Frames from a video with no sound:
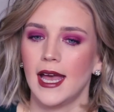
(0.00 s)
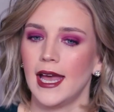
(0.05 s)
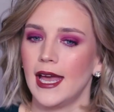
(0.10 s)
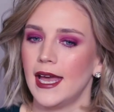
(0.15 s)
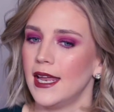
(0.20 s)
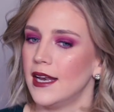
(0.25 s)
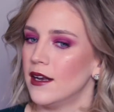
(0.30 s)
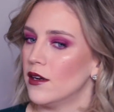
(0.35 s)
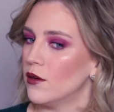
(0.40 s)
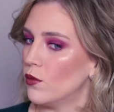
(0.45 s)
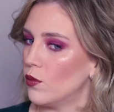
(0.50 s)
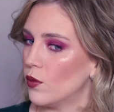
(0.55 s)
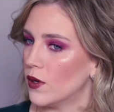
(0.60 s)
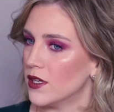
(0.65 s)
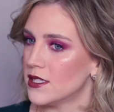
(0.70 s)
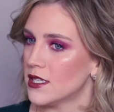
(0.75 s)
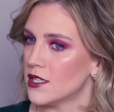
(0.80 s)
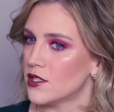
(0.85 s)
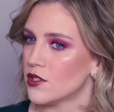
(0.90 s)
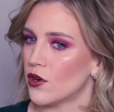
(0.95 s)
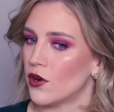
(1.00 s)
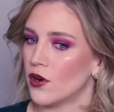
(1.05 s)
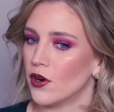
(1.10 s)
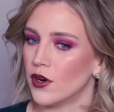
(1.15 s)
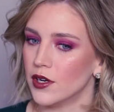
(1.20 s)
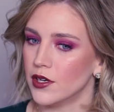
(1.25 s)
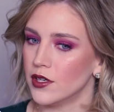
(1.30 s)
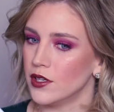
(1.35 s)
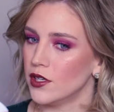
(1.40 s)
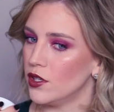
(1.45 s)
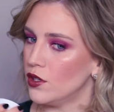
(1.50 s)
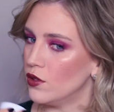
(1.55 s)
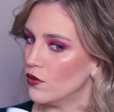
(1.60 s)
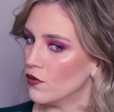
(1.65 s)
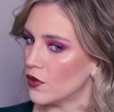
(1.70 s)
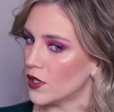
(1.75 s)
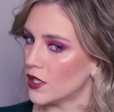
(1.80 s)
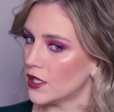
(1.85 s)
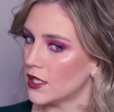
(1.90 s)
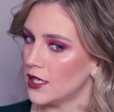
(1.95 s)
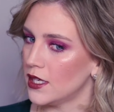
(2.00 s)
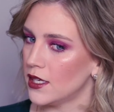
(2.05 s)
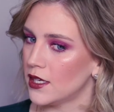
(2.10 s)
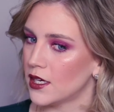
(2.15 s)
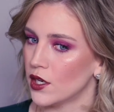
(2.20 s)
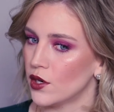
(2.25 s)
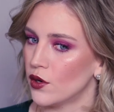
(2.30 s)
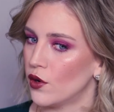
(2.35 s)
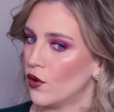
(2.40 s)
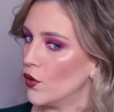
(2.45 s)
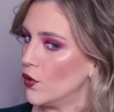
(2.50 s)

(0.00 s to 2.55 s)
And once it's on, you really can